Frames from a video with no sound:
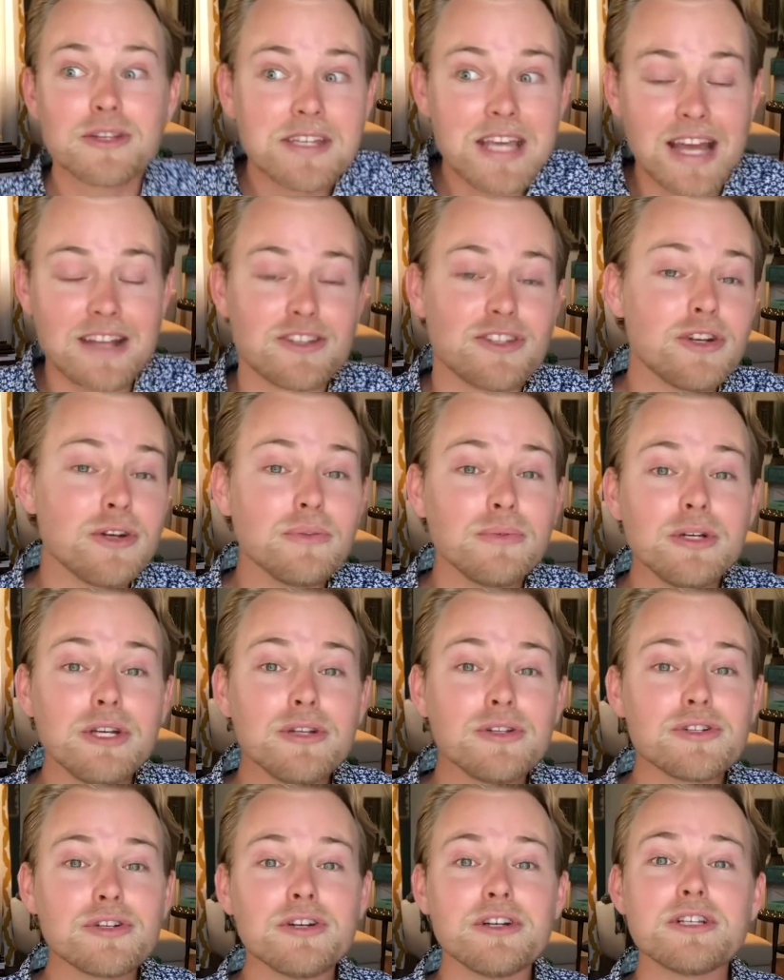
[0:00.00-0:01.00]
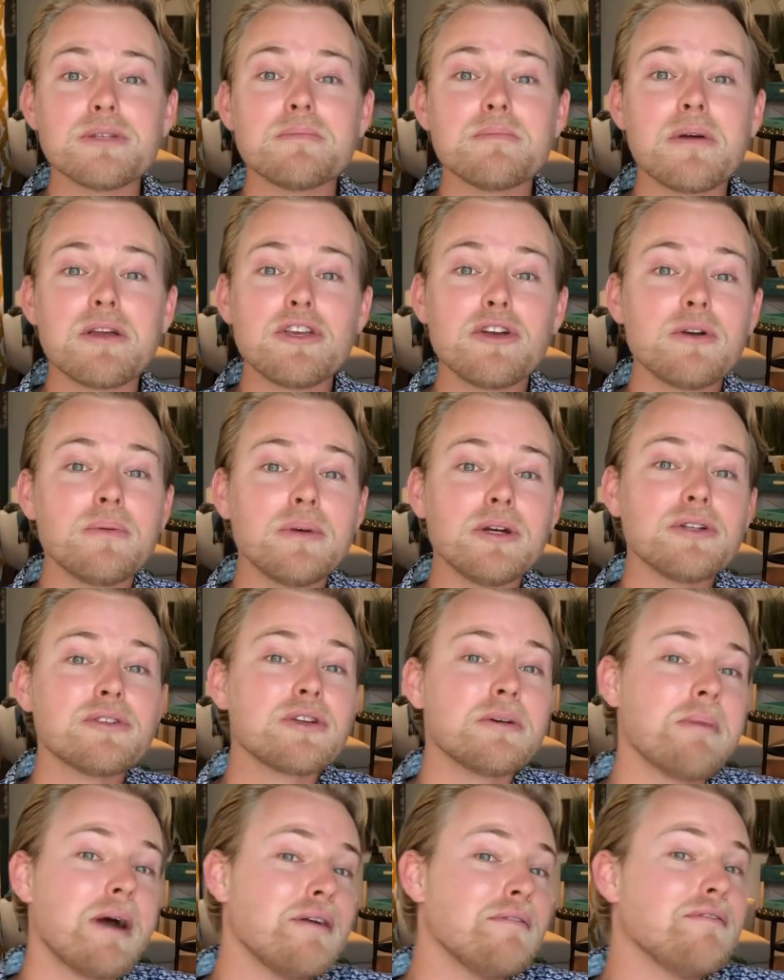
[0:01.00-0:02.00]
yes, your
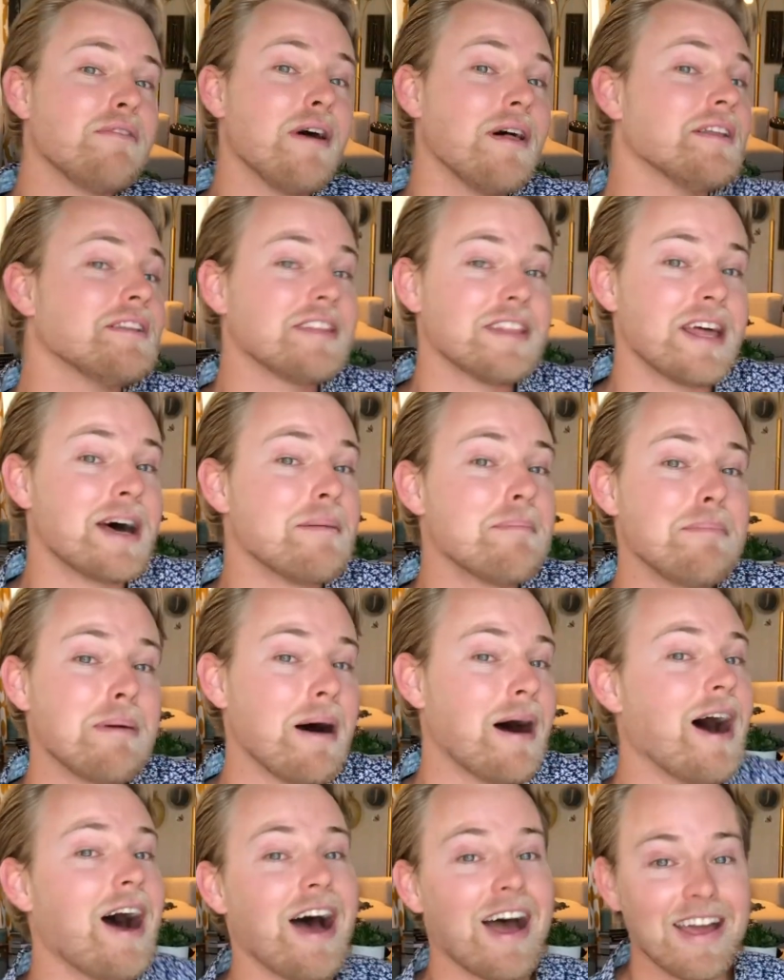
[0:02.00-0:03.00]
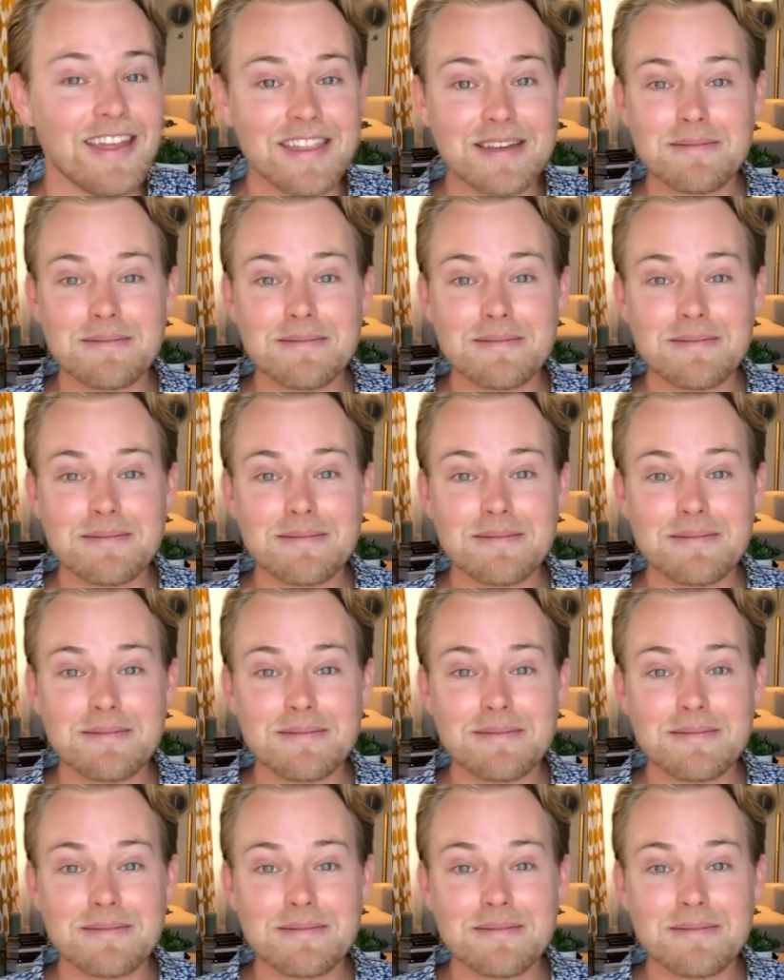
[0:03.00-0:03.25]
realtor might fall into that pie. They